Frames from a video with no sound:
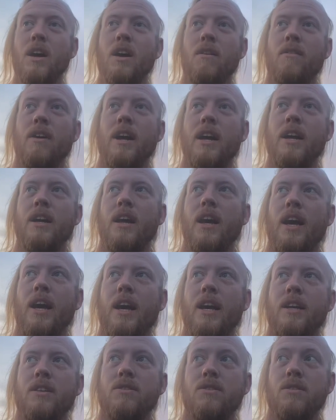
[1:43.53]
right?
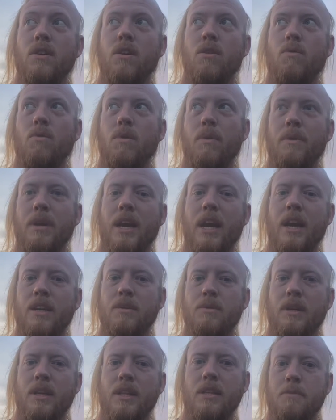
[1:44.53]
And so what we get
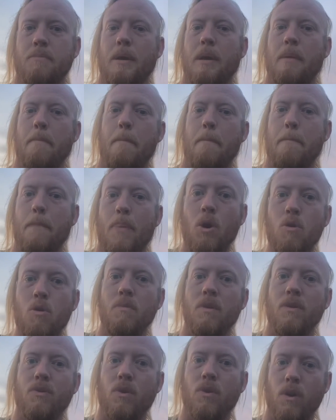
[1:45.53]
is we get this big
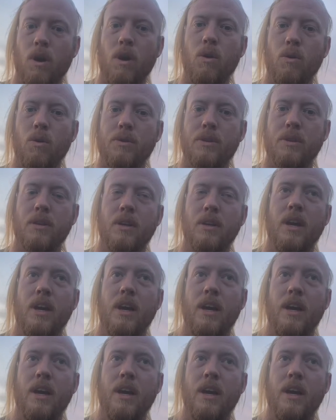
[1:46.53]
boom of growth.